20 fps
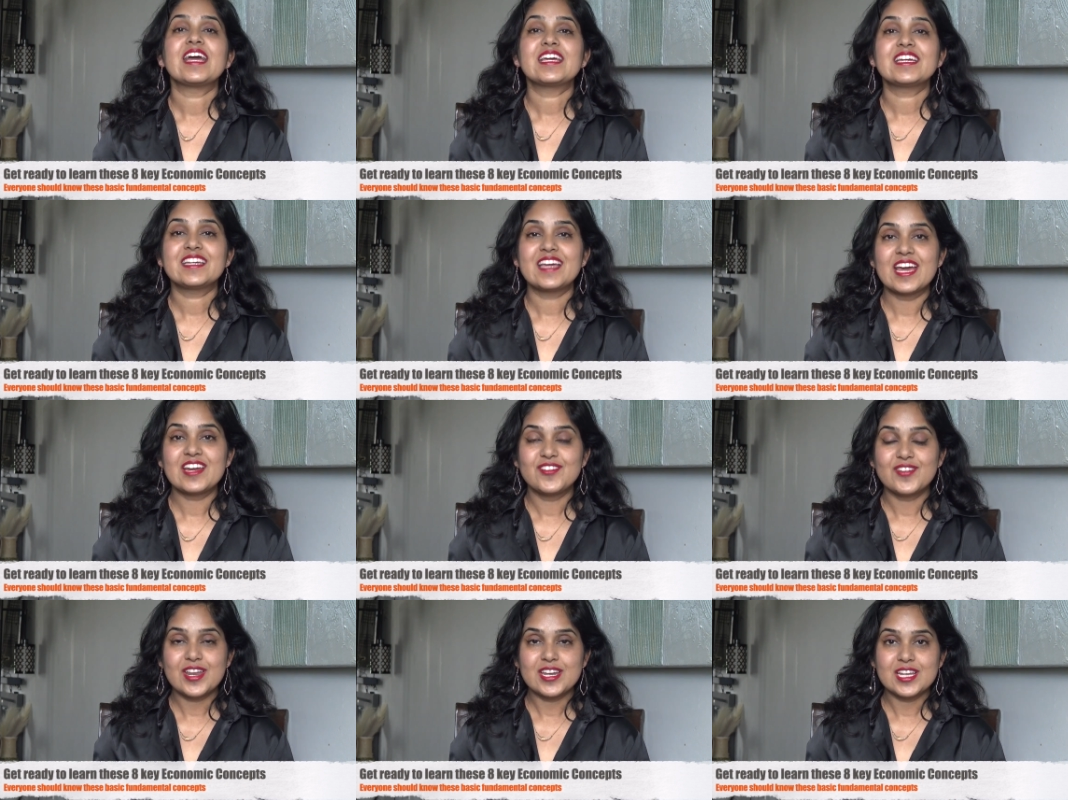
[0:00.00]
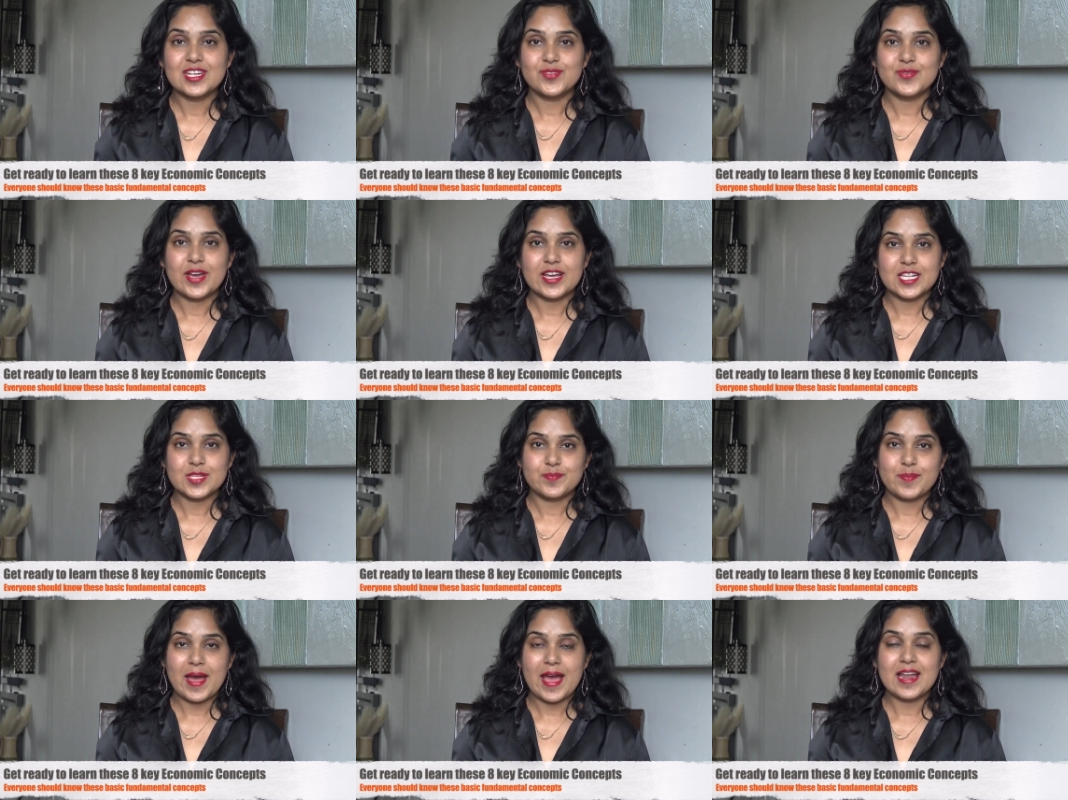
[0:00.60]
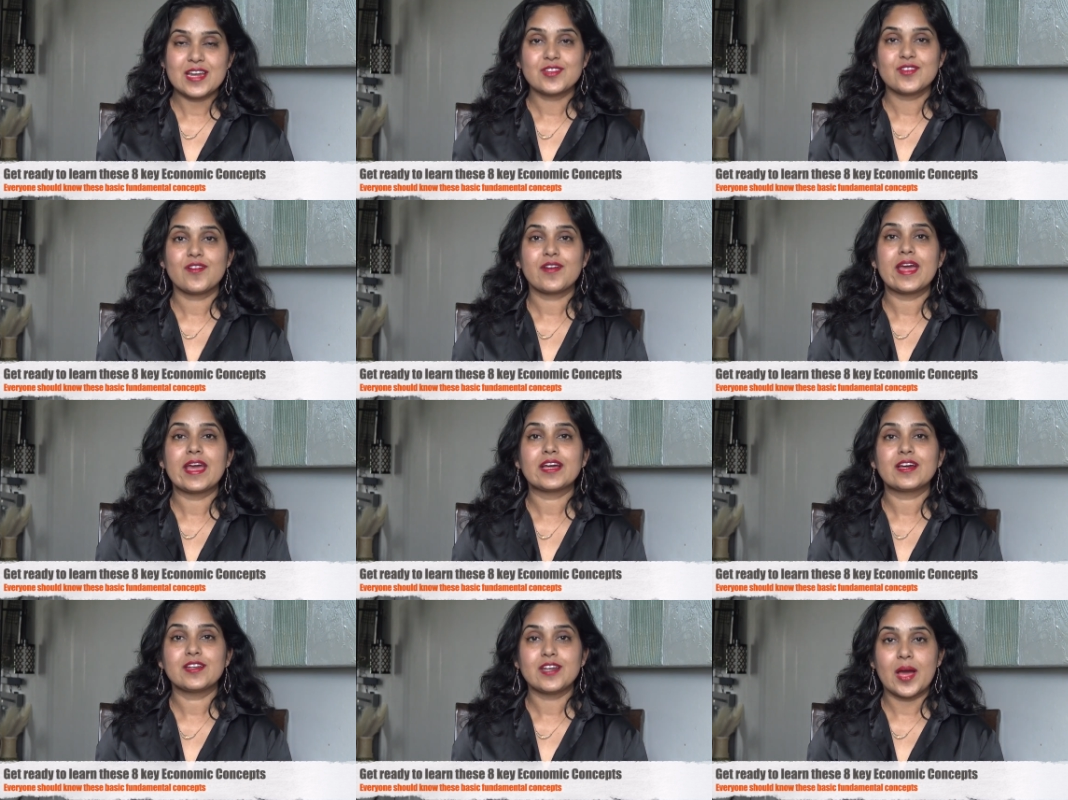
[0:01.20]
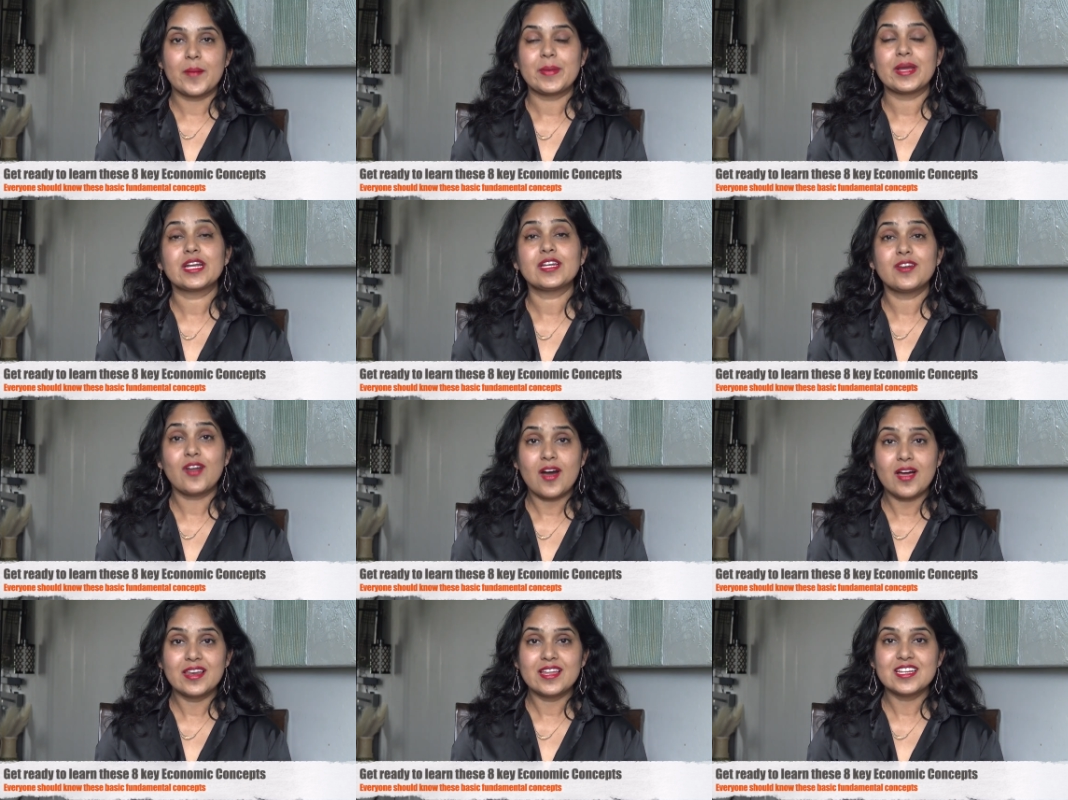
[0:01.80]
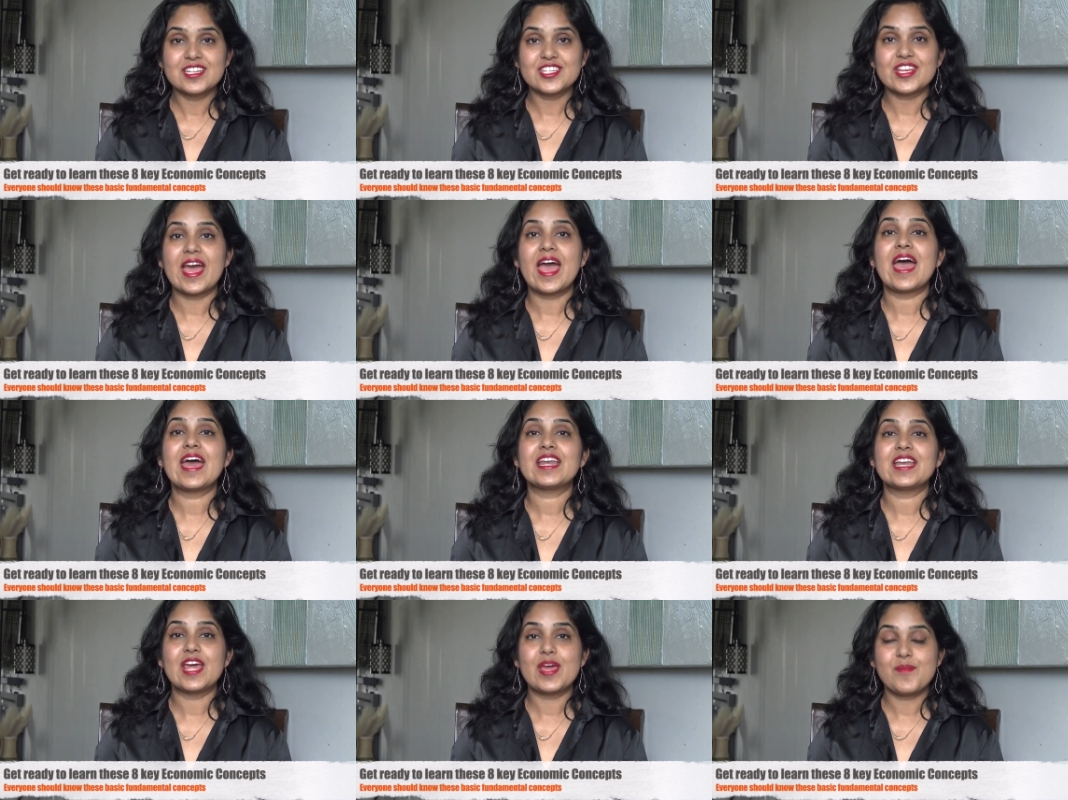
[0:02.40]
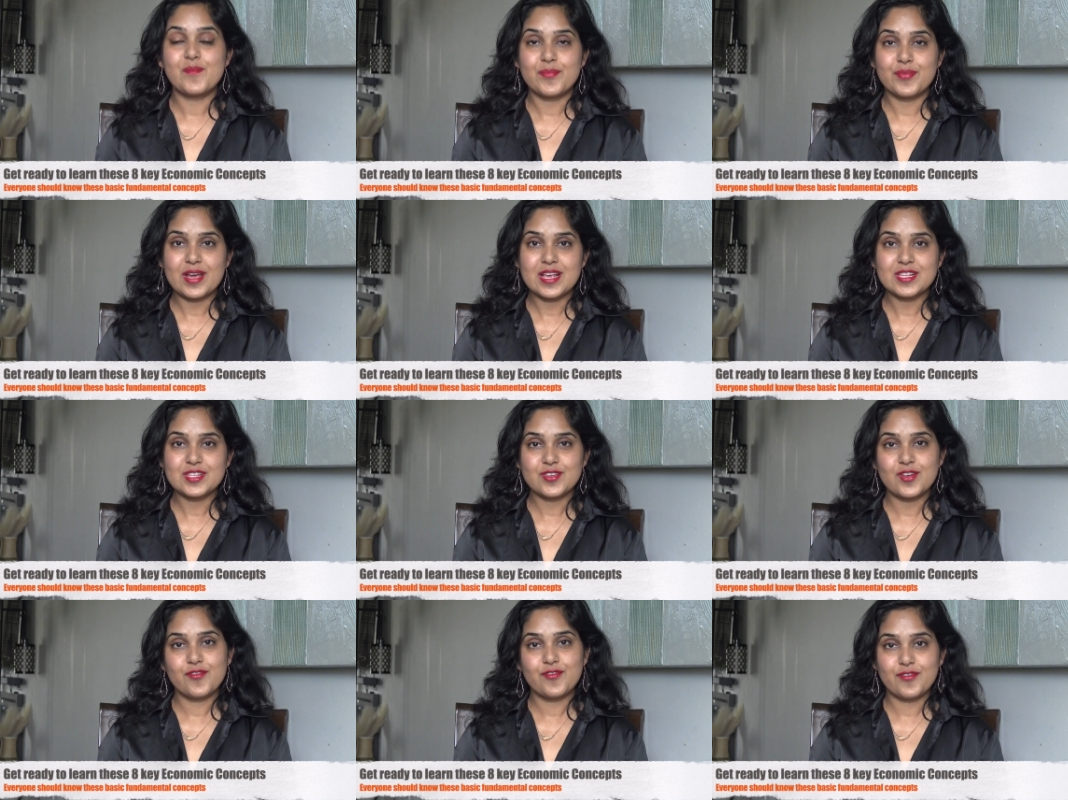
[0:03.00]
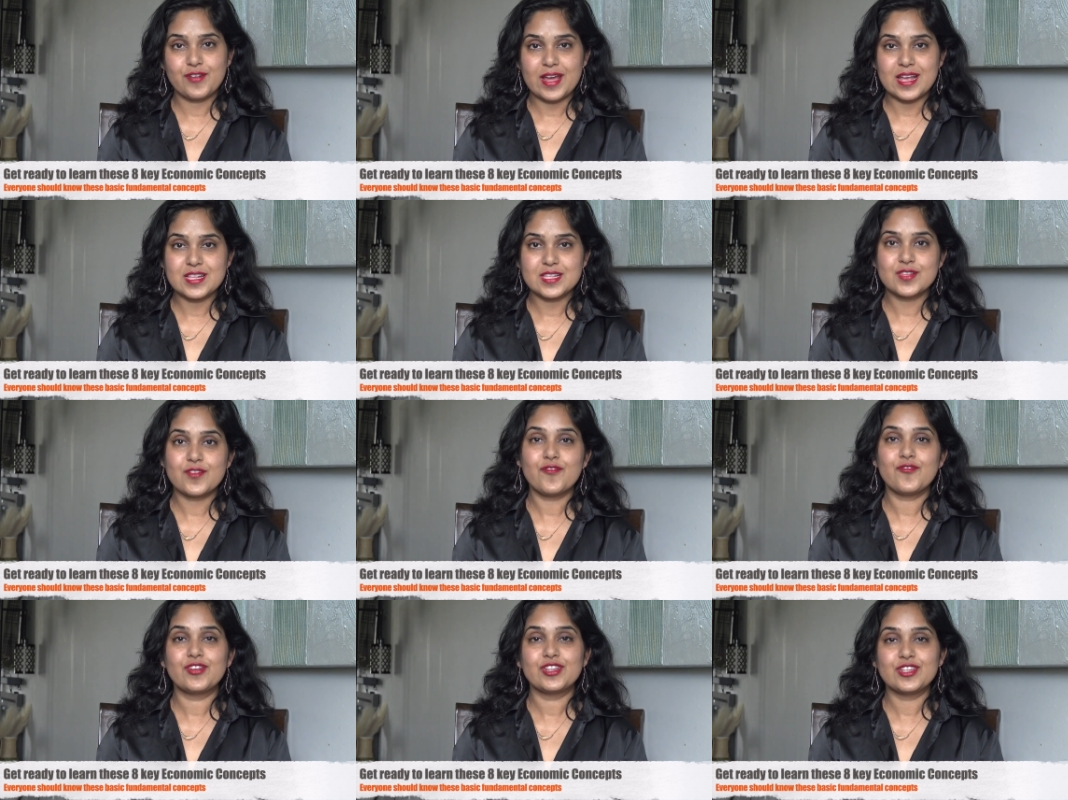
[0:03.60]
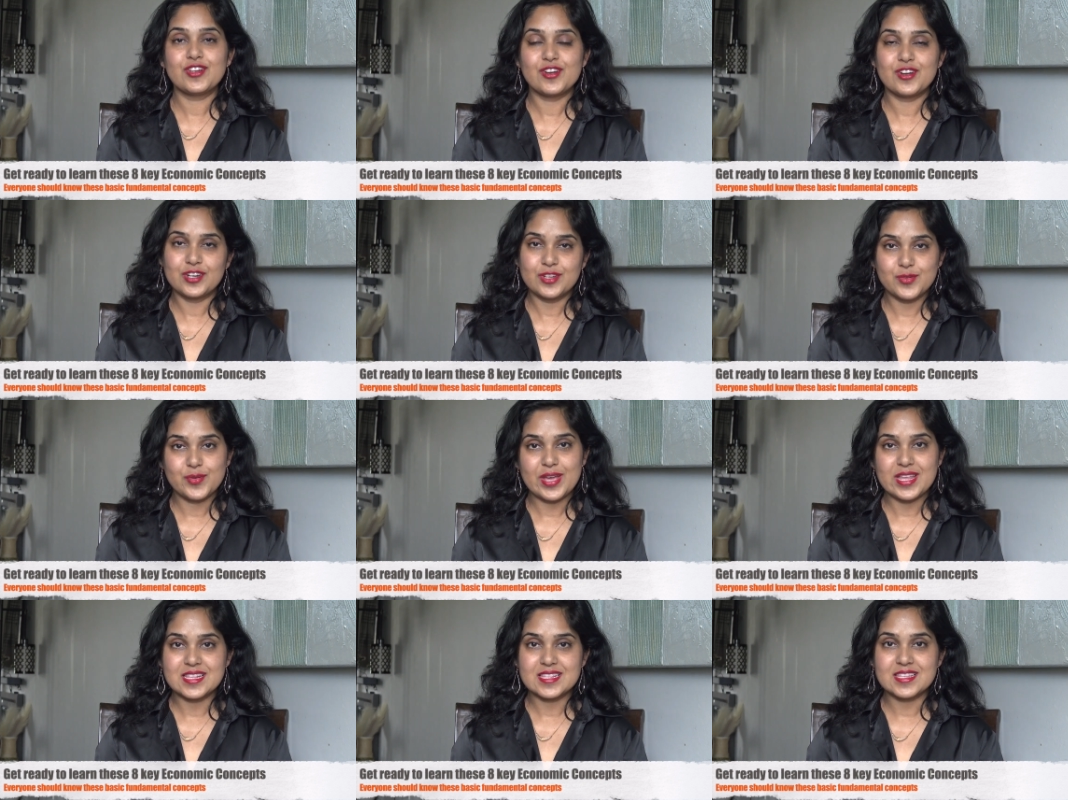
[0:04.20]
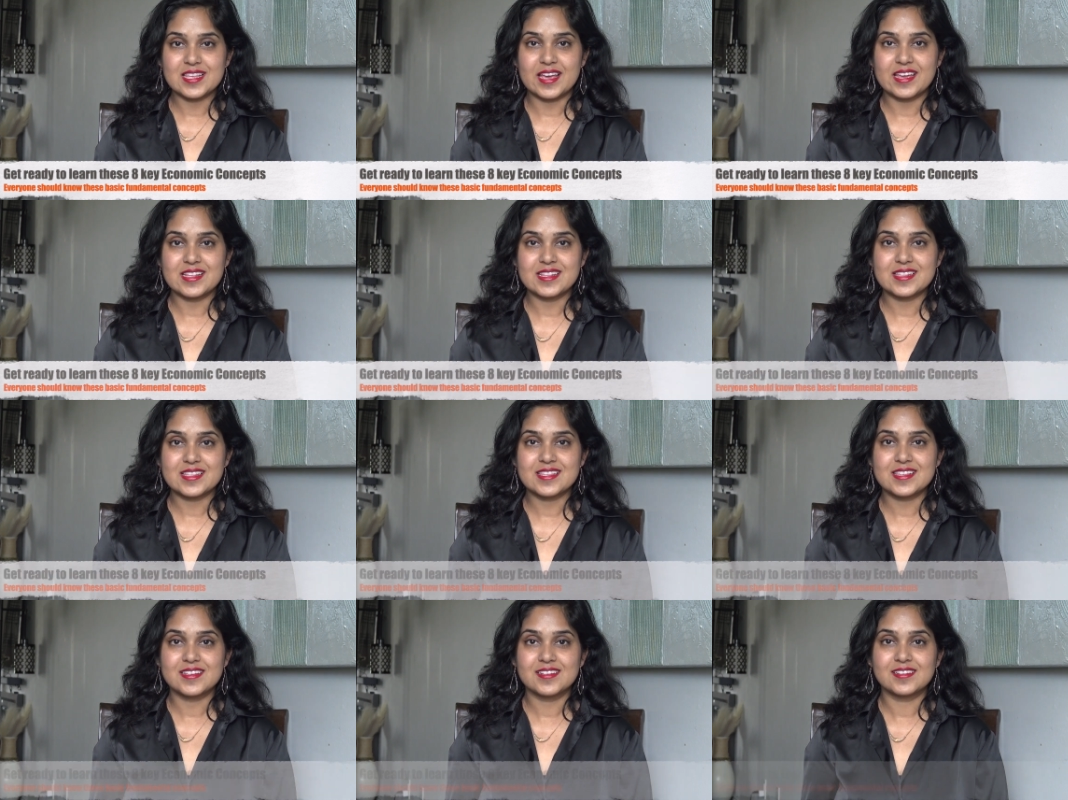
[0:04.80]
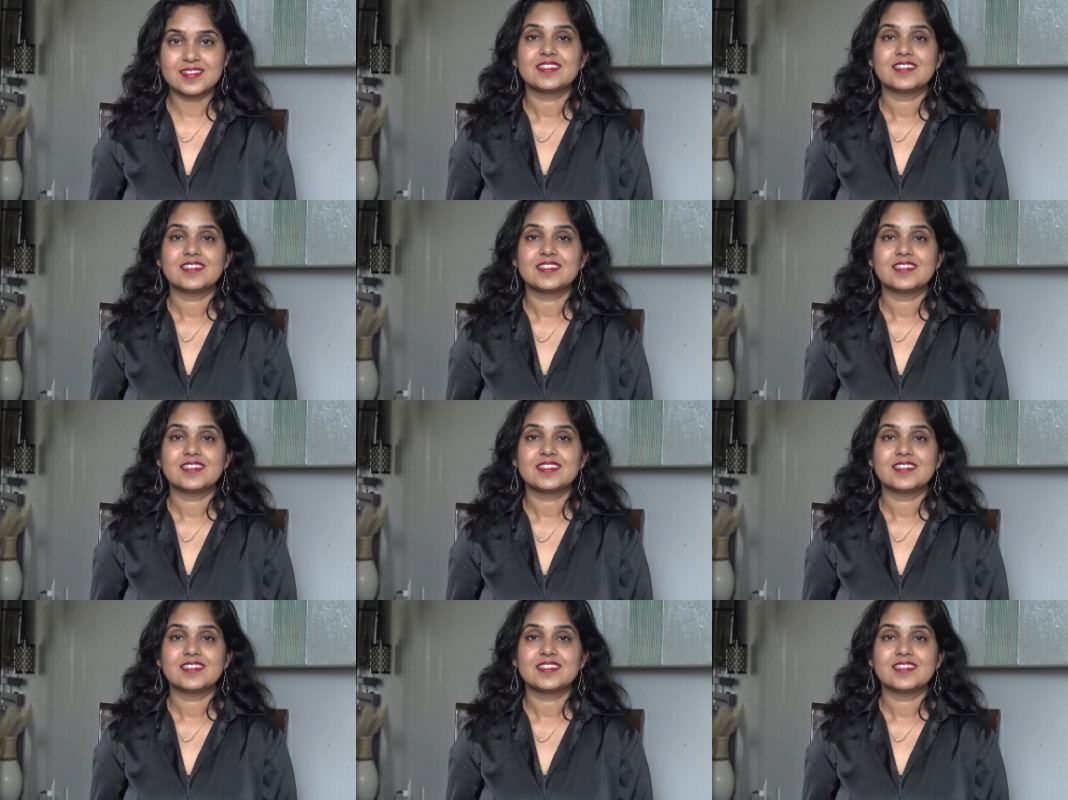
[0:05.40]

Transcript: get ready to expand your economic knowledge and impress your friends with your new insights.